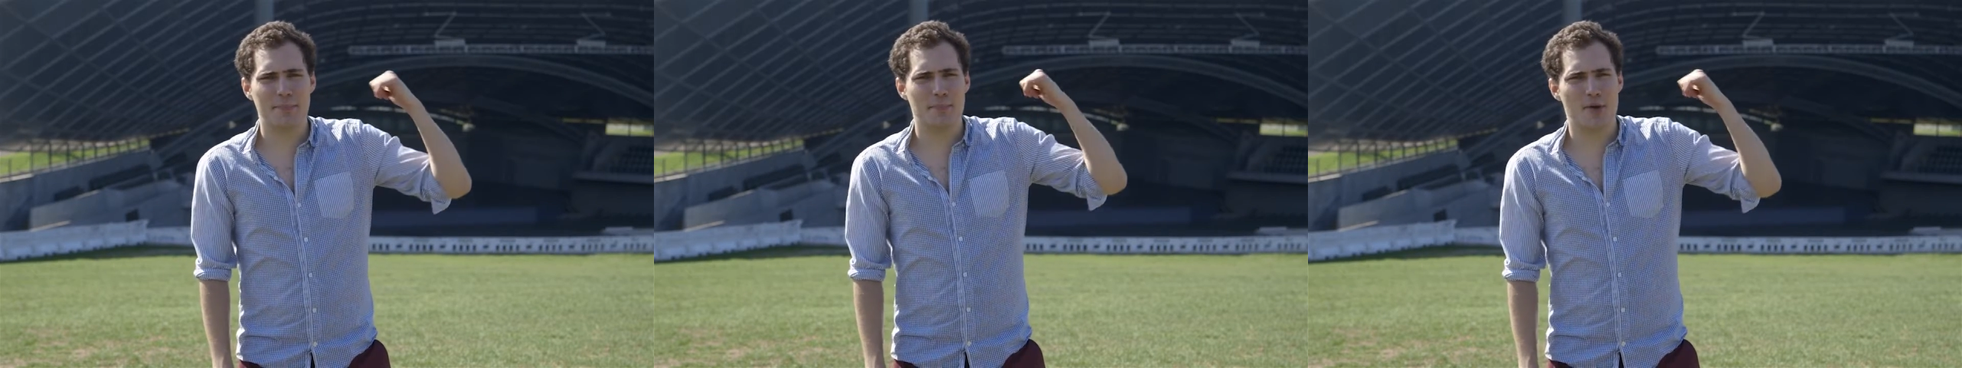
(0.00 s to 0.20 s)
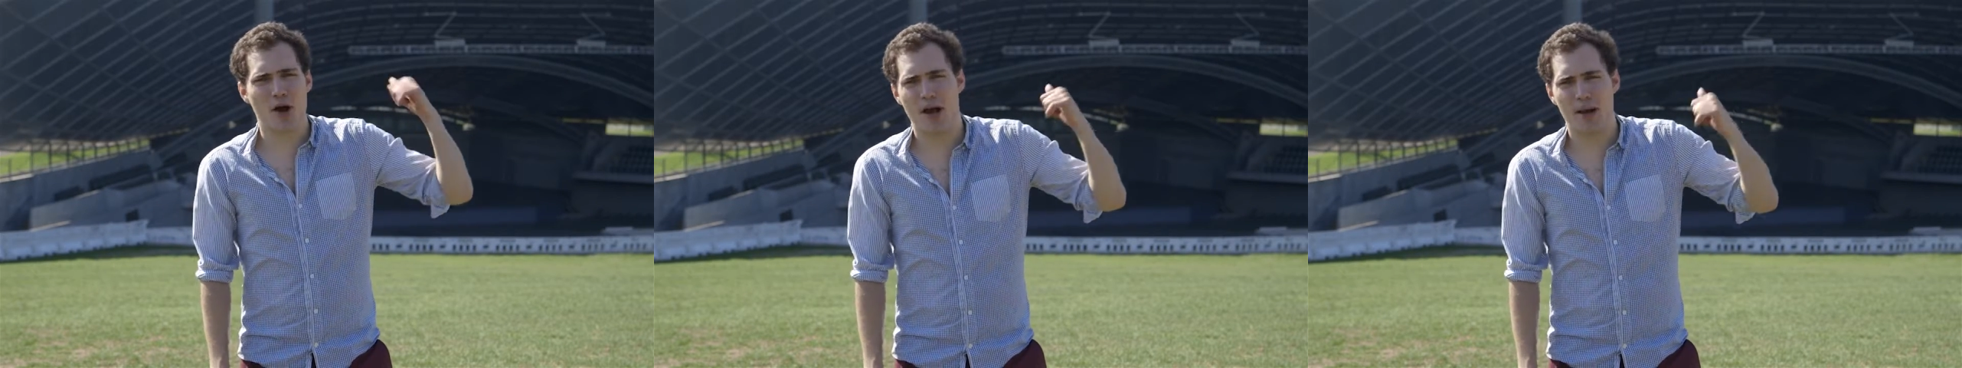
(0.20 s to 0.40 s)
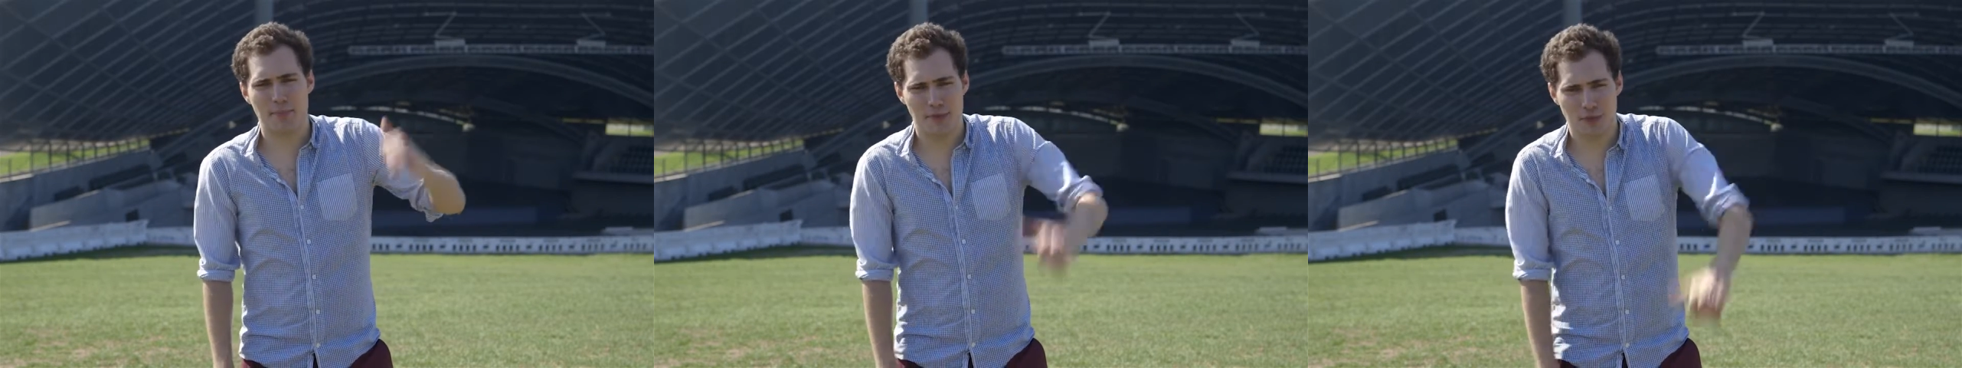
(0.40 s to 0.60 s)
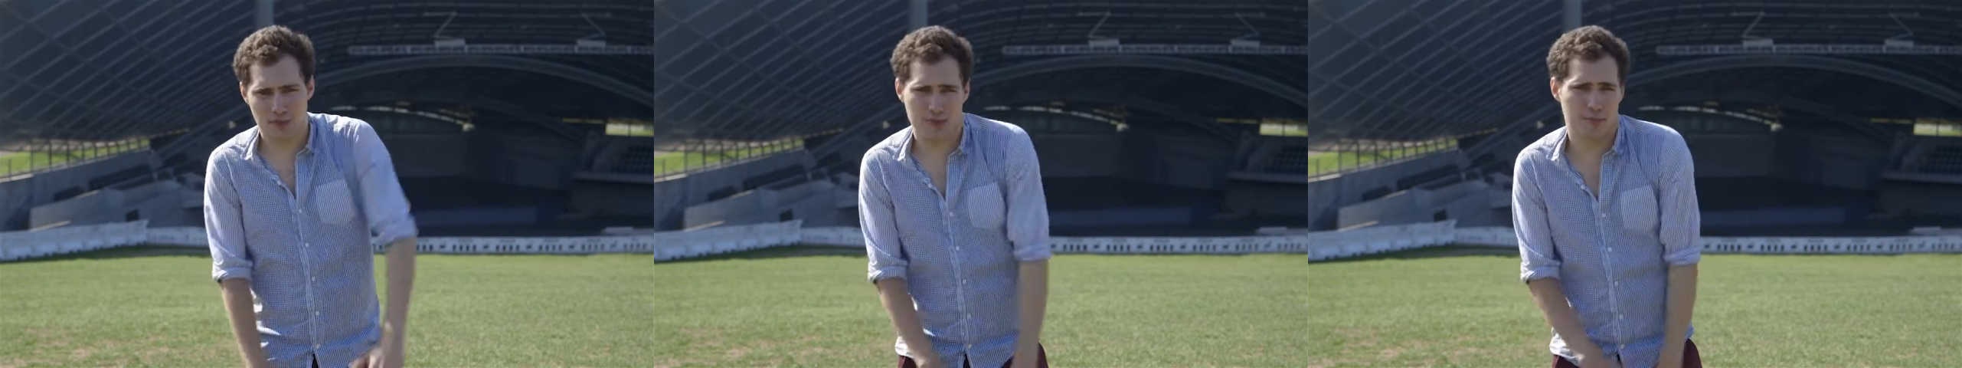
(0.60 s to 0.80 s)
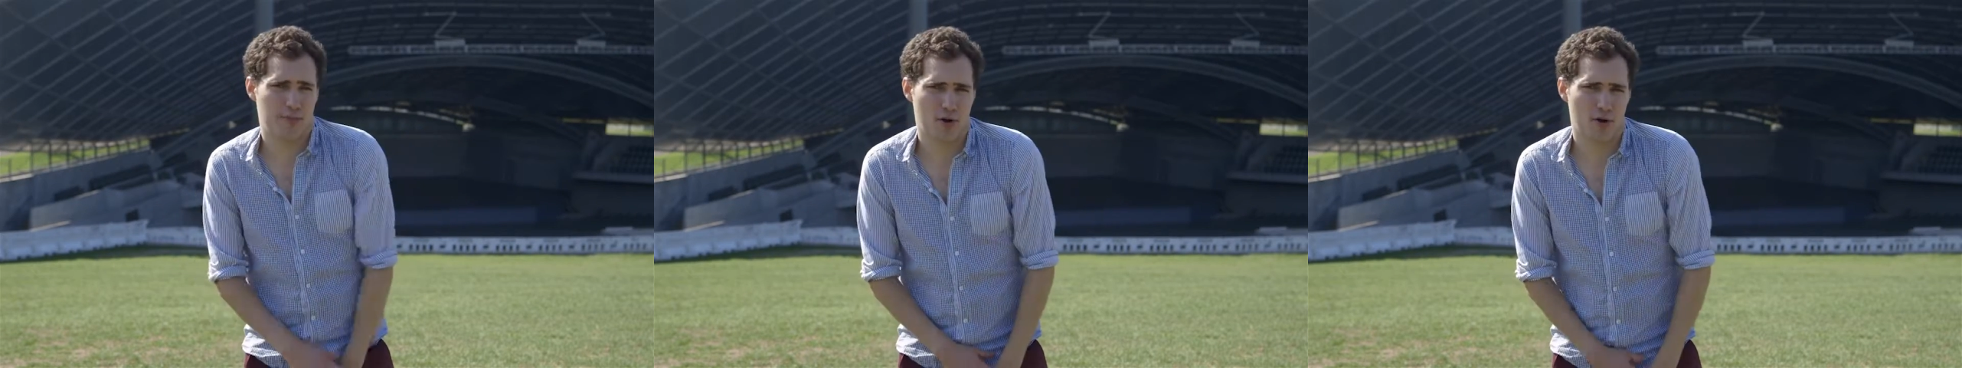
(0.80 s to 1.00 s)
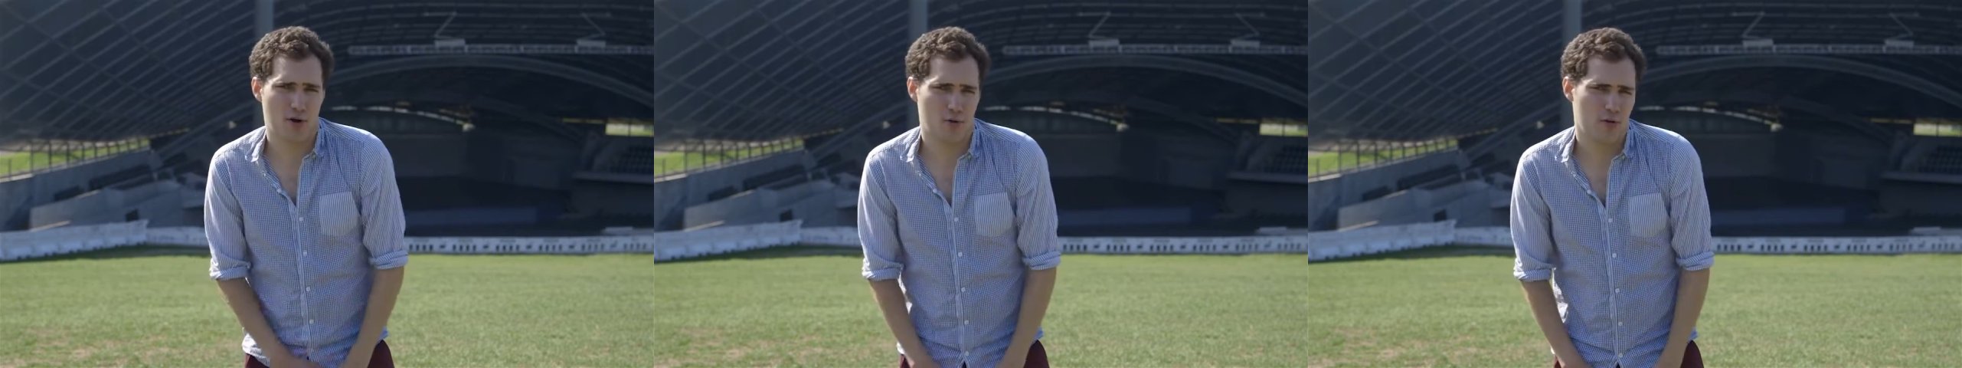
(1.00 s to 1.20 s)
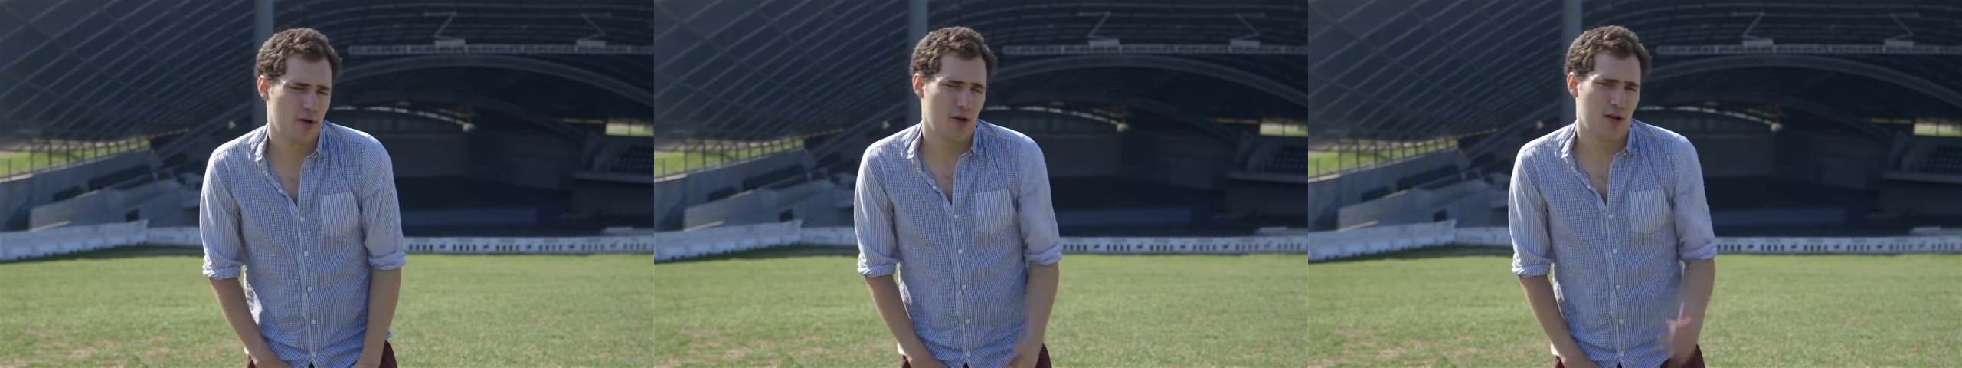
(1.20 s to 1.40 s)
Myer Music Bowl,